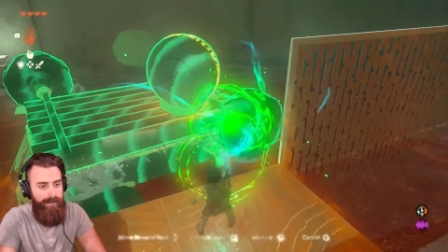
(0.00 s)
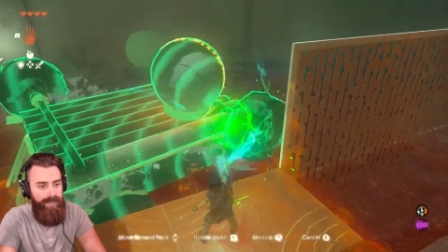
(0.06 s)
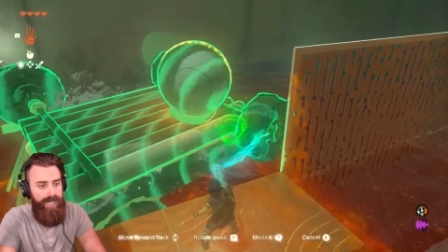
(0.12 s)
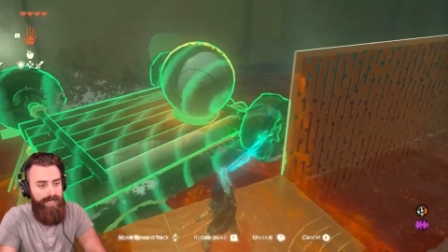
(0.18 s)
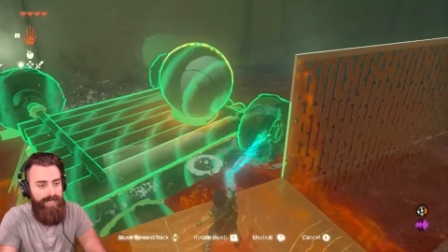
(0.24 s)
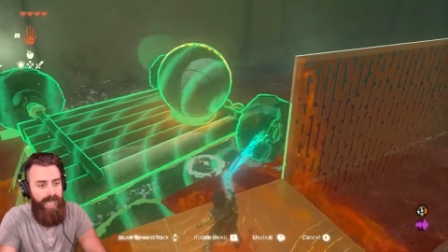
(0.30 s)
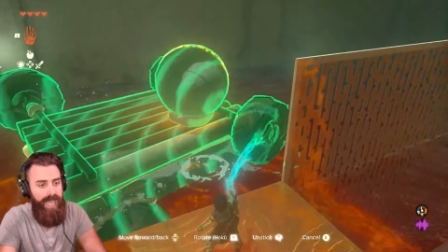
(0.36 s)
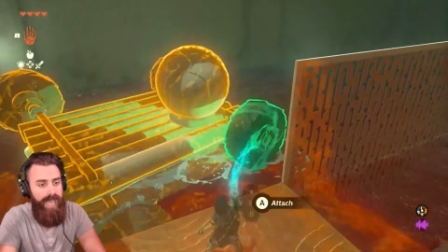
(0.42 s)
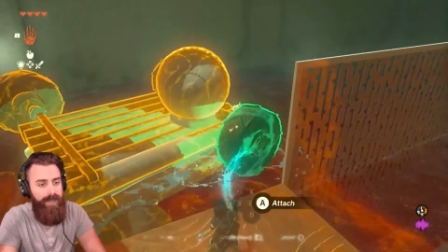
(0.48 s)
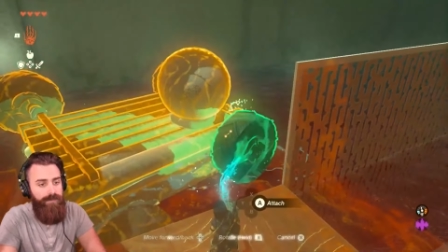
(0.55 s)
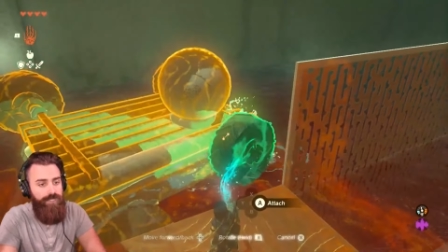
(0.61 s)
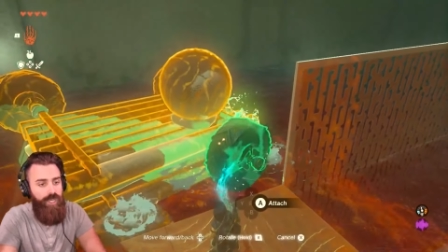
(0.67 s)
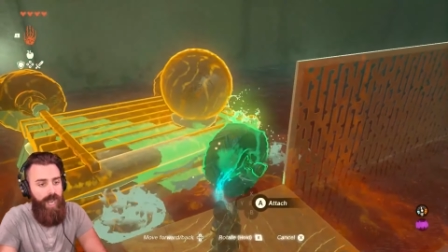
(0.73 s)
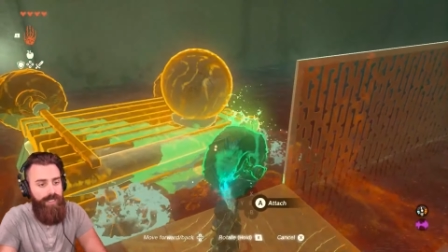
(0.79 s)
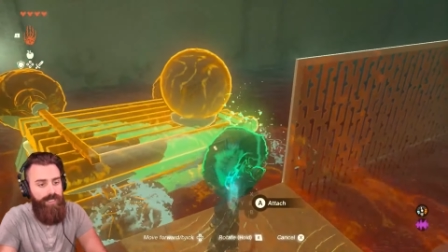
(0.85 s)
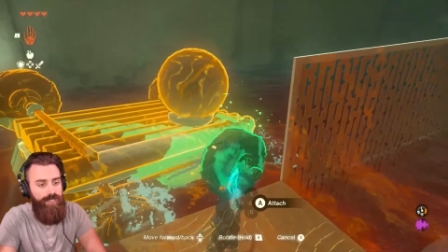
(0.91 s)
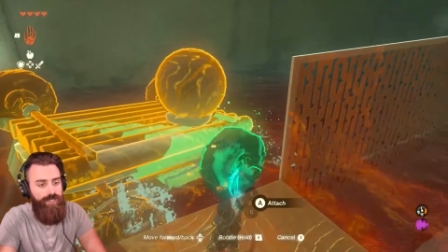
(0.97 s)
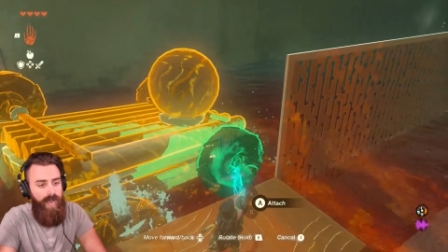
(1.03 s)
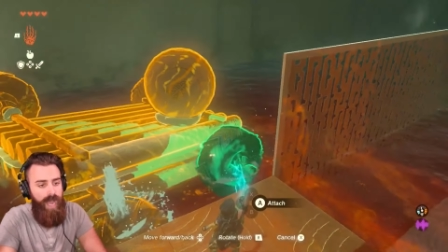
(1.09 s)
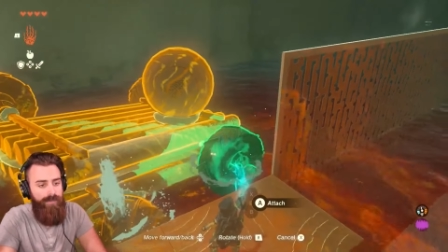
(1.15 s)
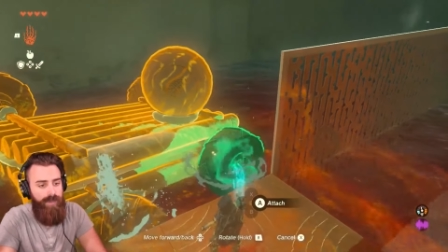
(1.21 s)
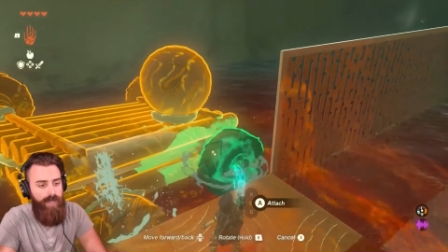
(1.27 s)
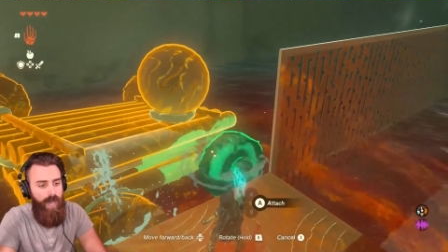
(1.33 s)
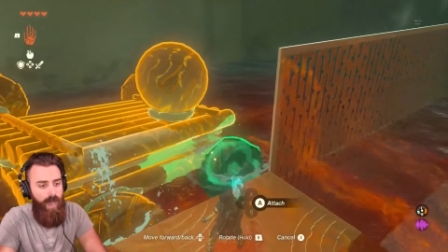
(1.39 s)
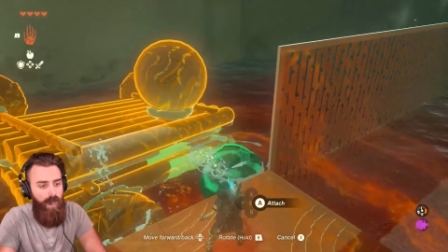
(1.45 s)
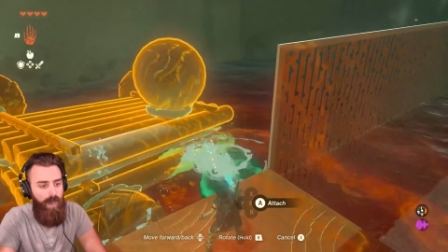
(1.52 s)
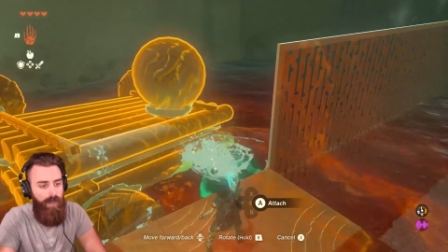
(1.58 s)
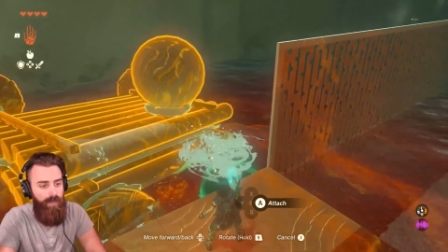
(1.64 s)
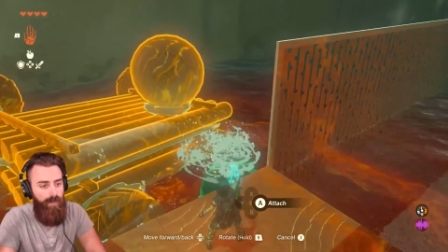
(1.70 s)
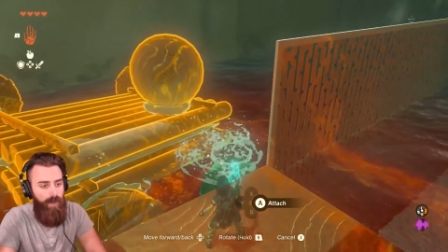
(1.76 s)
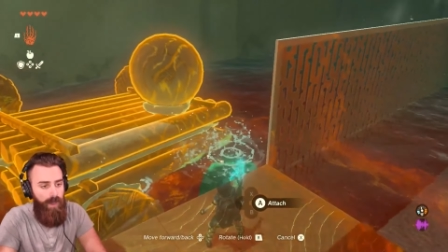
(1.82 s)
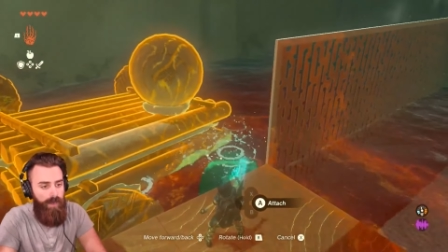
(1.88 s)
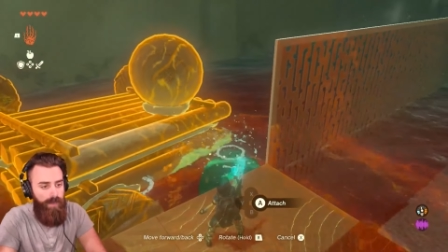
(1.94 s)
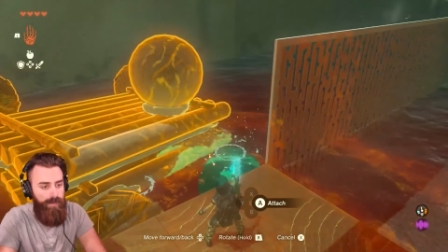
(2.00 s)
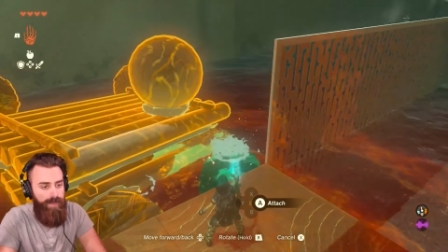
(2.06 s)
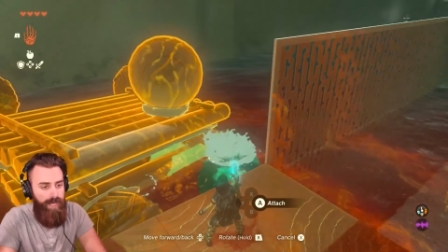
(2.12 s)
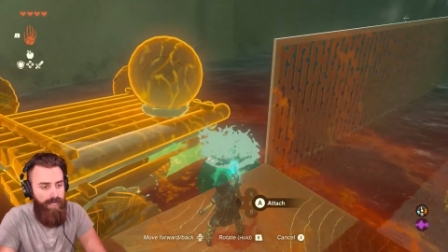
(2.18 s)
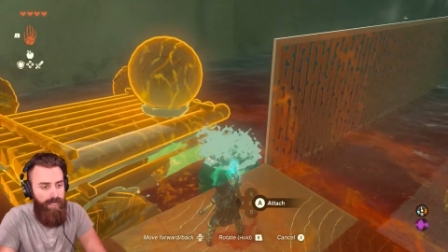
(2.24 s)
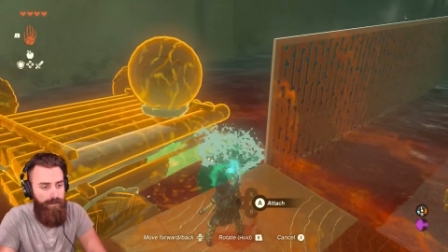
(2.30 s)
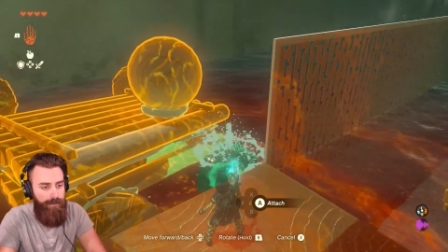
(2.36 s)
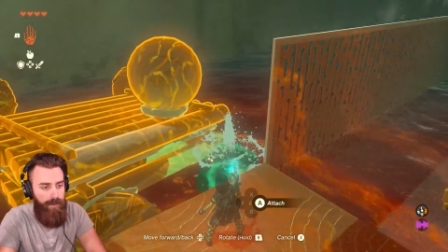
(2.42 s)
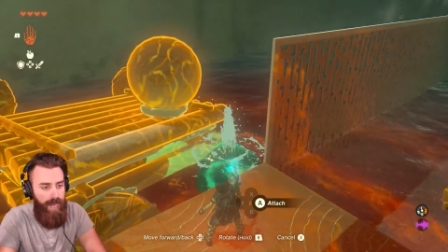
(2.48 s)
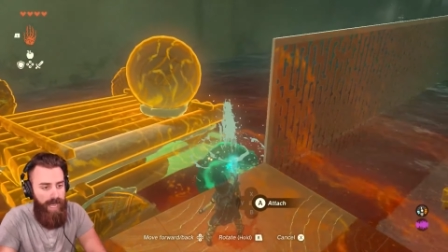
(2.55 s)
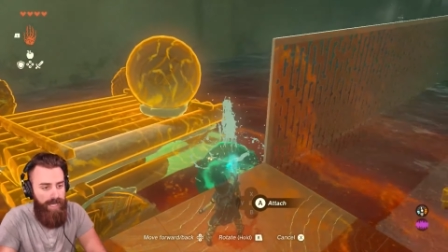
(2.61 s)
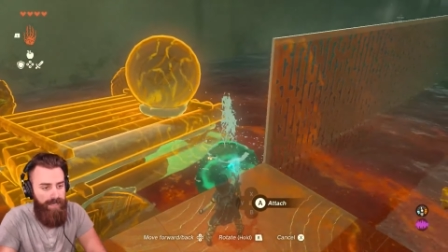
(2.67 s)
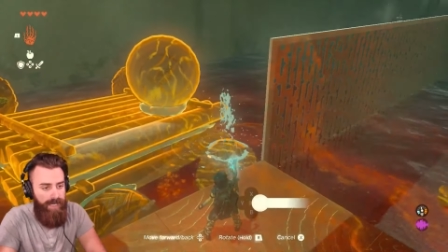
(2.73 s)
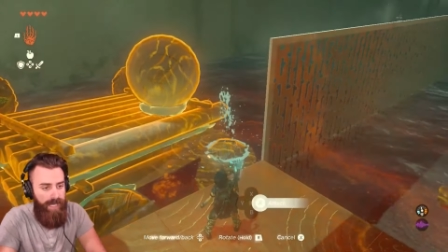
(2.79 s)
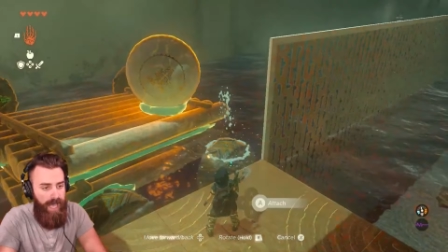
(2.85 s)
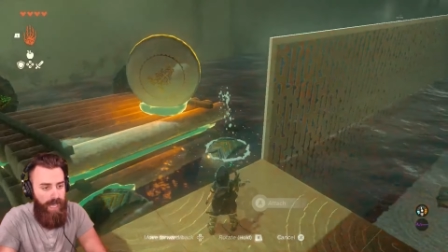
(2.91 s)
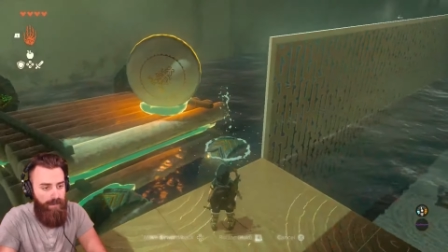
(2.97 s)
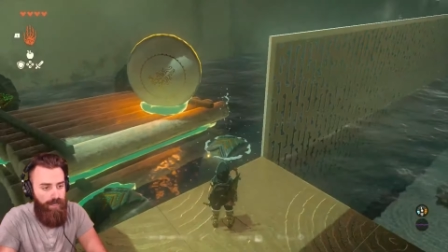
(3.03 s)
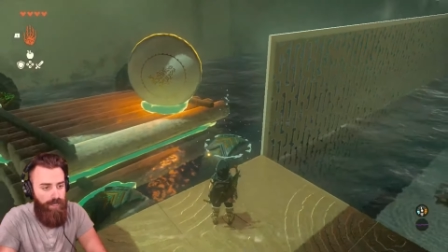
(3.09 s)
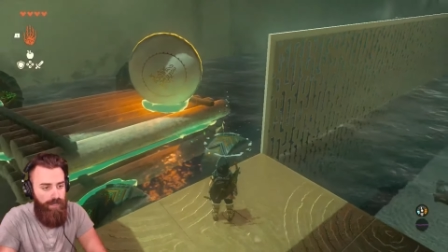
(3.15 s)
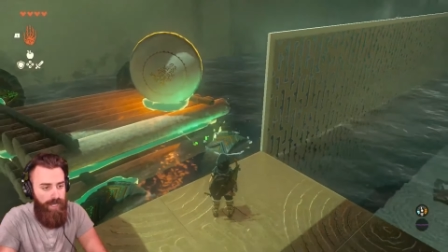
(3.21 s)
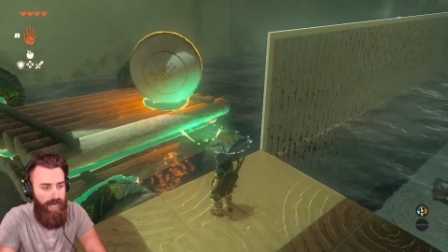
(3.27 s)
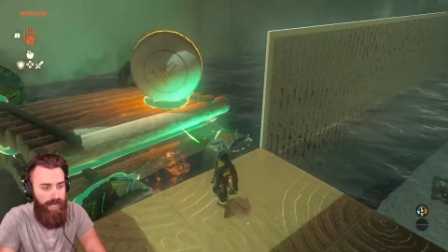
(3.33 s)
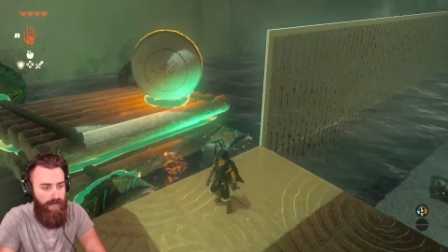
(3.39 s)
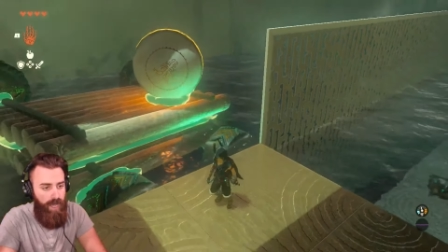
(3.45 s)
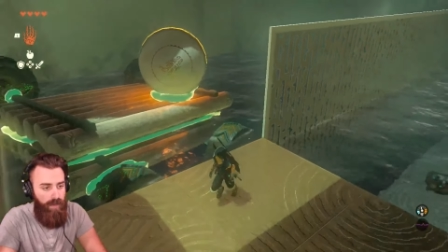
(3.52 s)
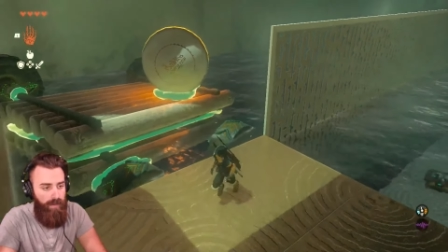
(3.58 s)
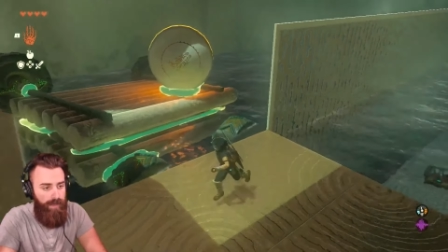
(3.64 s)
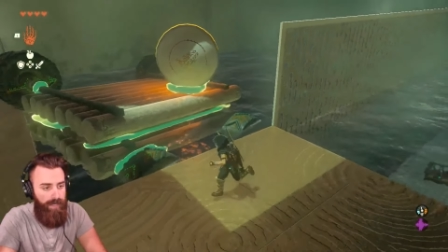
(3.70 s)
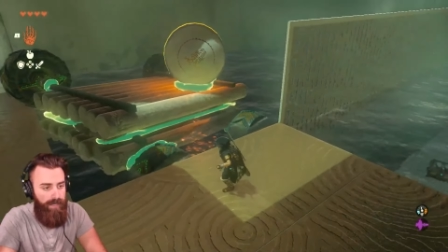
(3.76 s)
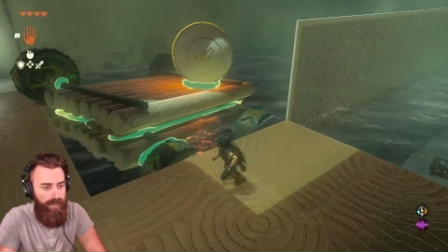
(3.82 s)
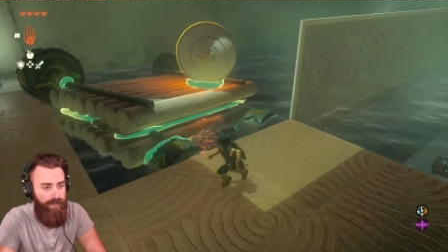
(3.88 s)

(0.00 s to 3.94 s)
Yes, I am trying to drive a car on the water. Thank you for asking. How's your day going?